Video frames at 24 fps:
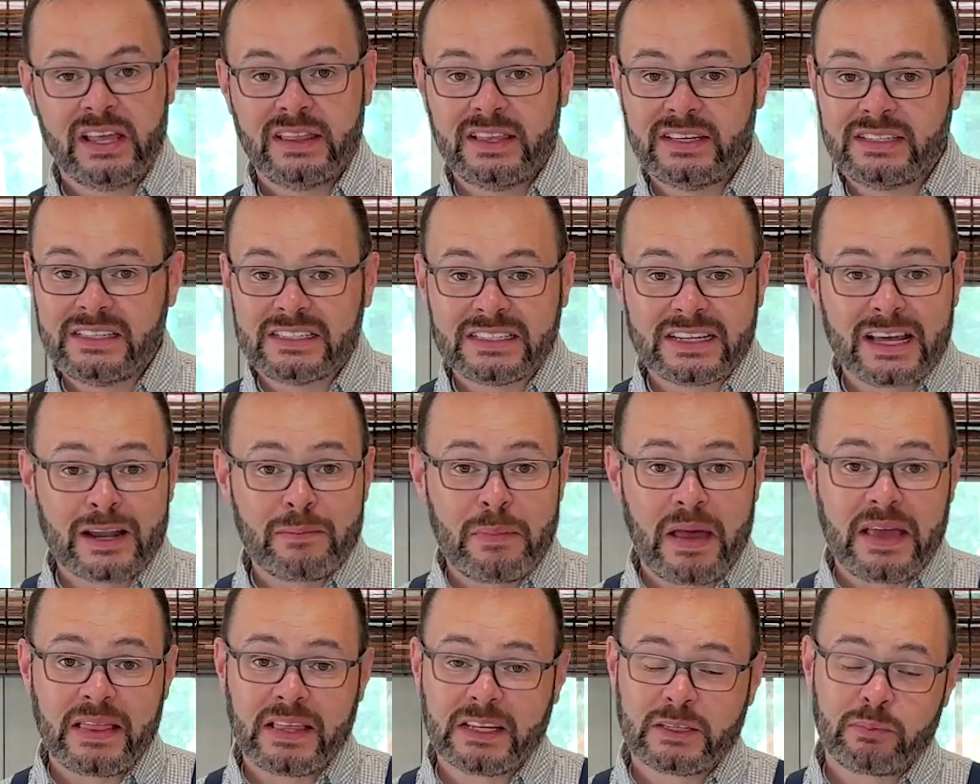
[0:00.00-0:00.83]
This is gonna
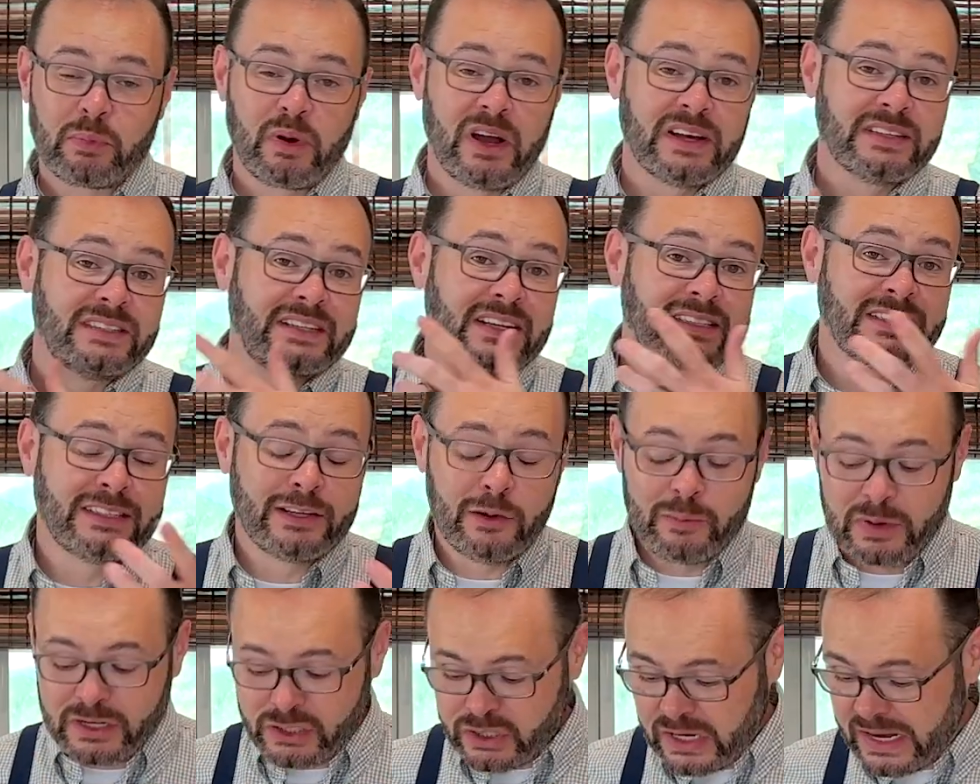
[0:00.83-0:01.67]
make this process
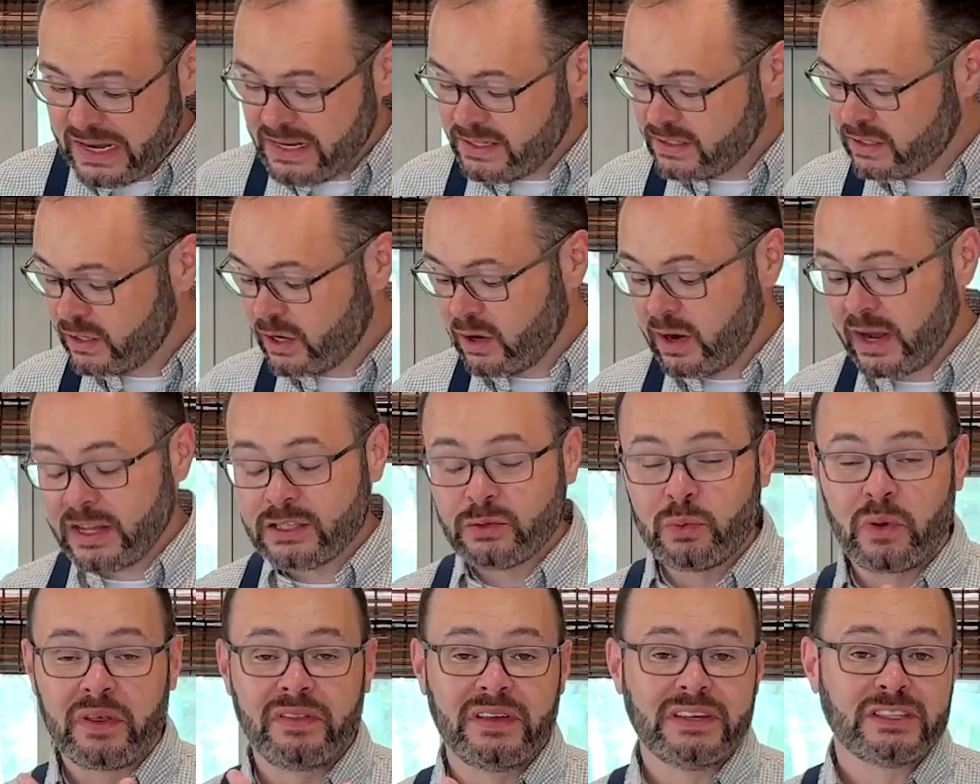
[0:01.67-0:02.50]
so much easier.
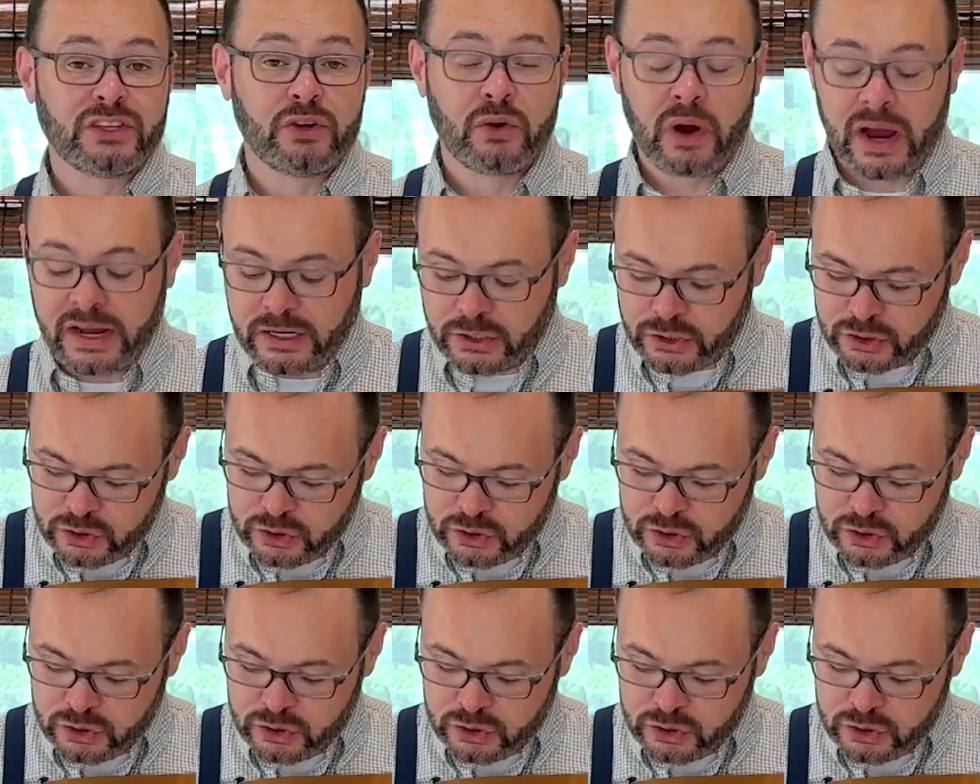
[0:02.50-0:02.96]
It's one of these great